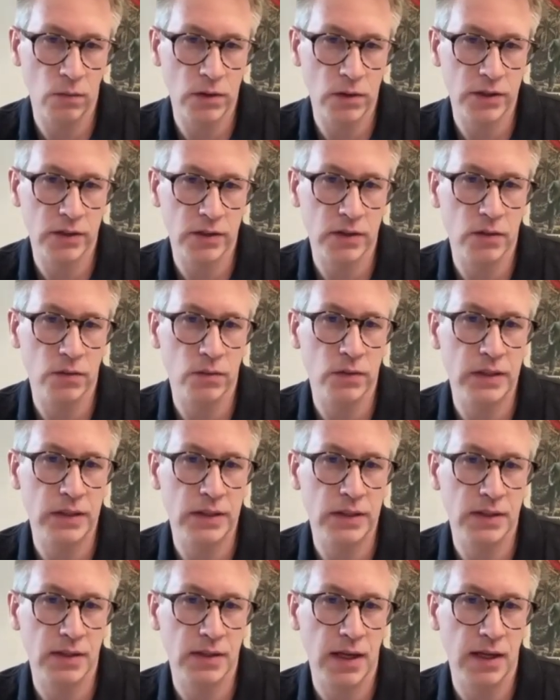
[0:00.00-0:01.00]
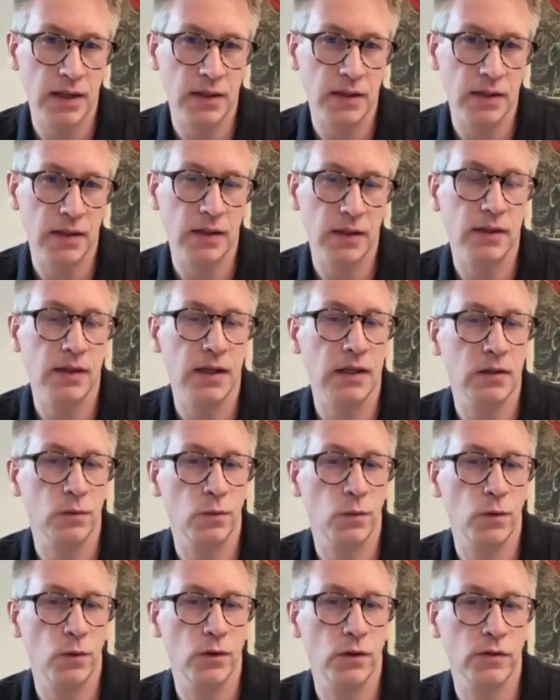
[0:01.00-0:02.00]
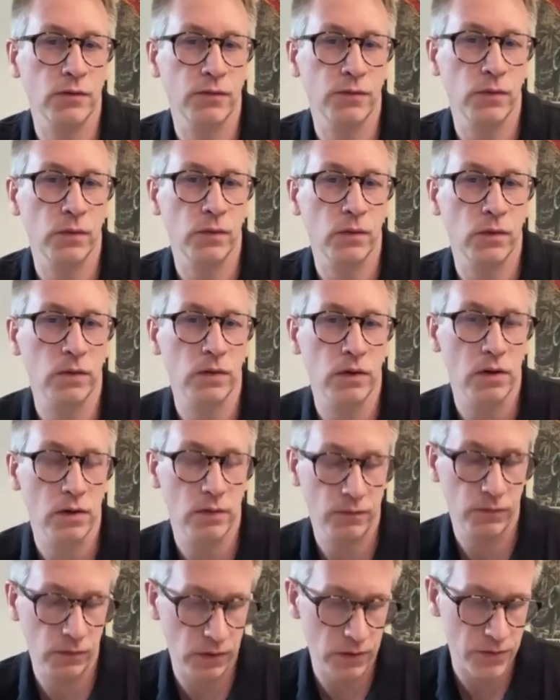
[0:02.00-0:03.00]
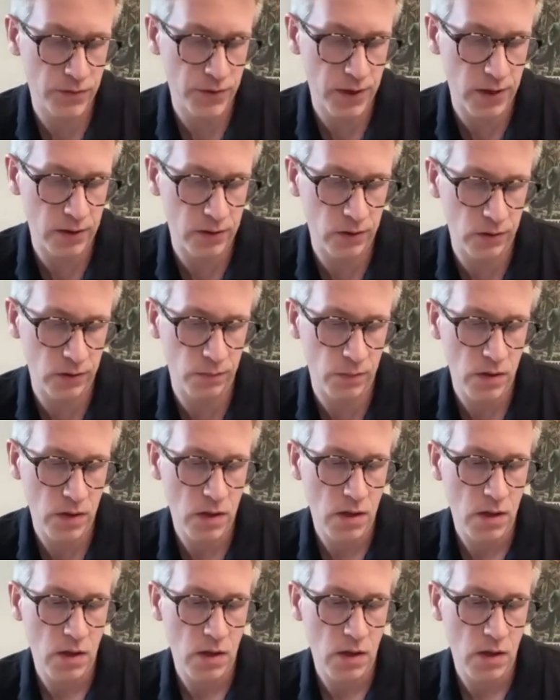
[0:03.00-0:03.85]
which is the restaking network for, for Ethereum,